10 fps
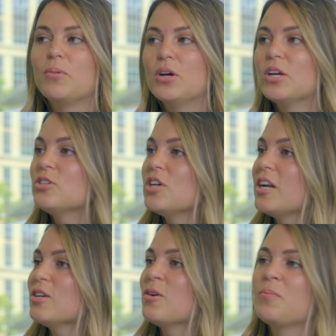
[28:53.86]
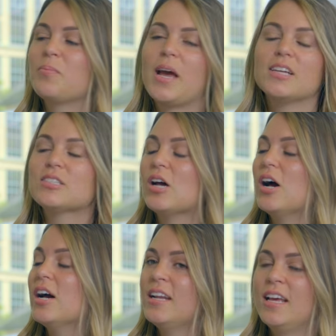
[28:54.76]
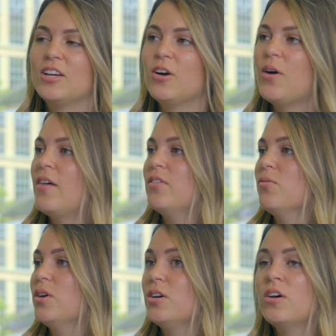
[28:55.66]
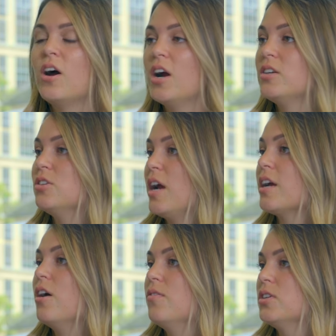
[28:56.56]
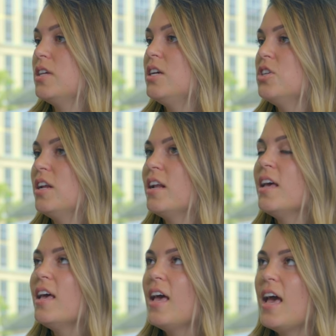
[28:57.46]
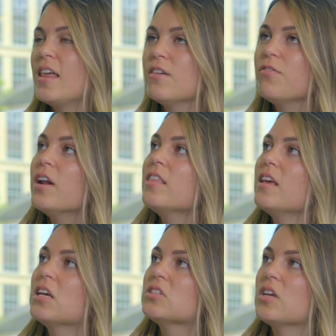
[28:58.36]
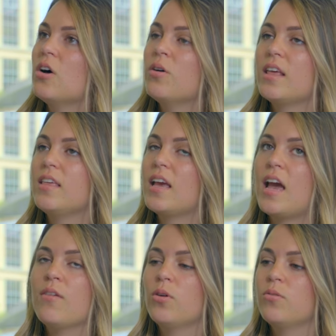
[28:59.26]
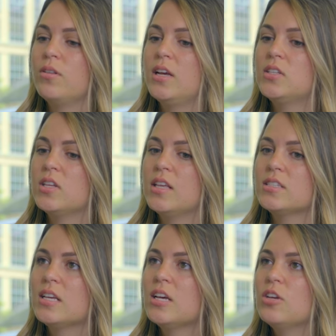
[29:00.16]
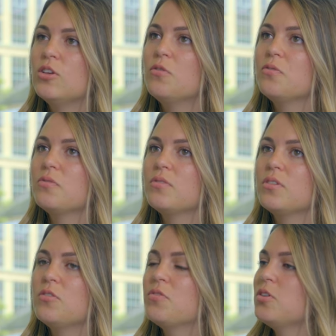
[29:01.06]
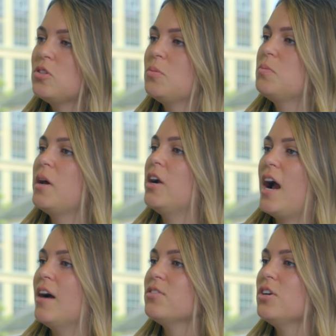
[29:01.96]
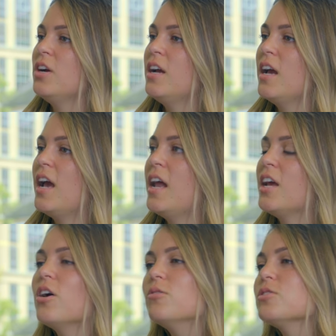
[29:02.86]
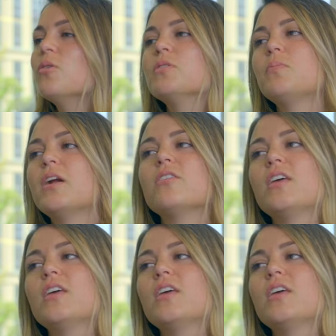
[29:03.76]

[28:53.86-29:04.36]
put your Jenner pants on and go have a real hard direct conversation. And the funny thing is though, and I think everyone relates to this, you f- you feel so much better after and it goes so much better